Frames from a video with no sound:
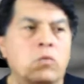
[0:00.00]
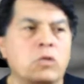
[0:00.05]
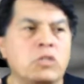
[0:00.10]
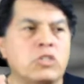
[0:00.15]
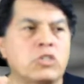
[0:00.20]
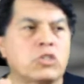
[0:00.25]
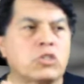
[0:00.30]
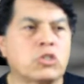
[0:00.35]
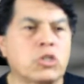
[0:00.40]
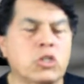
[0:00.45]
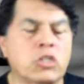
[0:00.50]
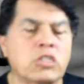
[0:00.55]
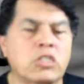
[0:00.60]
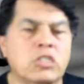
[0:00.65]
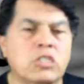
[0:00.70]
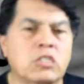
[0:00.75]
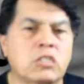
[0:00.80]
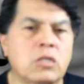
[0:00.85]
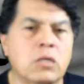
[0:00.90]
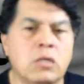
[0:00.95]

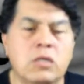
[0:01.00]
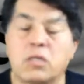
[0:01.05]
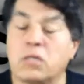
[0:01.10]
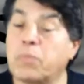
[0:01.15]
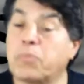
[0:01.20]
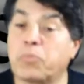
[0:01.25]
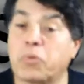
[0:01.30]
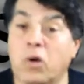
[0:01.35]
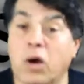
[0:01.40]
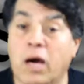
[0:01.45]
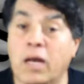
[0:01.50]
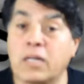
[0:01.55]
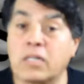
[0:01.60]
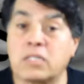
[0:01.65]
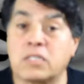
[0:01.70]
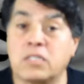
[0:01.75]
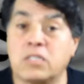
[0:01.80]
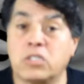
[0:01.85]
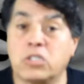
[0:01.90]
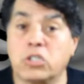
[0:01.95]
research the
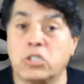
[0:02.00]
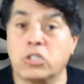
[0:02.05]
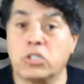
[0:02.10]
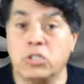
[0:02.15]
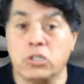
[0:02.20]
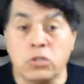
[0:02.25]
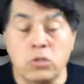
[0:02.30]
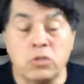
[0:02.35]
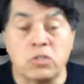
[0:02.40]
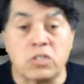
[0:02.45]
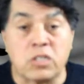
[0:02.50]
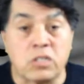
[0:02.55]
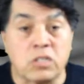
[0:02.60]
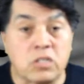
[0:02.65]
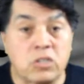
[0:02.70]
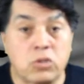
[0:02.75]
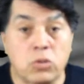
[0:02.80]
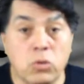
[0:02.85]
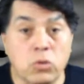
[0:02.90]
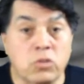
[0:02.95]
product that you're using,
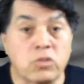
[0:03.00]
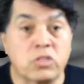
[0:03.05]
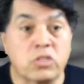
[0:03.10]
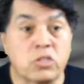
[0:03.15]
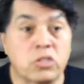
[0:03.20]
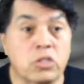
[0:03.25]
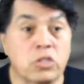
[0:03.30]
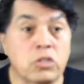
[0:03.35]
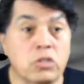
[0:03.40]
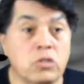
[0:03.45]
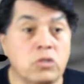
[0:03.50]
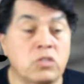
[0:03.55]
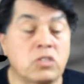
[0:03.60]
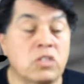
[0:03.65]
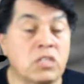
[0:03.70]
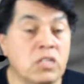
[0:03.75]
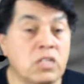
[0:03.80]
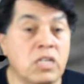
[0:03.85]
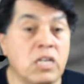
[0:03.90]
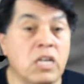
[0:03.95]
the tools that you're
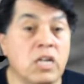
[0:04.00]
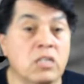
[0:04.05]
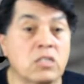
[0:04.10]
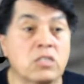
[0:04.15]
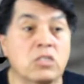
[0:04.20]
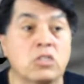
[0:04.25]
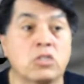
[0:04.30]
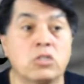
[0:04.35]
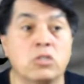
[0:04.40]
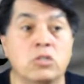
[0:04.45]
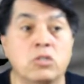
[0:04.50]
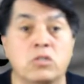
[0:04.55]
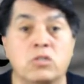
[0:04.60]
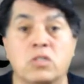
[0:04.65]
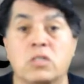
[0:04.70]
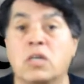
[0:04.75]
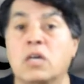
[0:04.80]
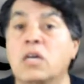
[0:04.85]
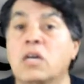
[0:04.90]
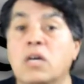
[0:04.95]
using, the gear that you're
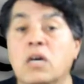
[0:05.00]
using.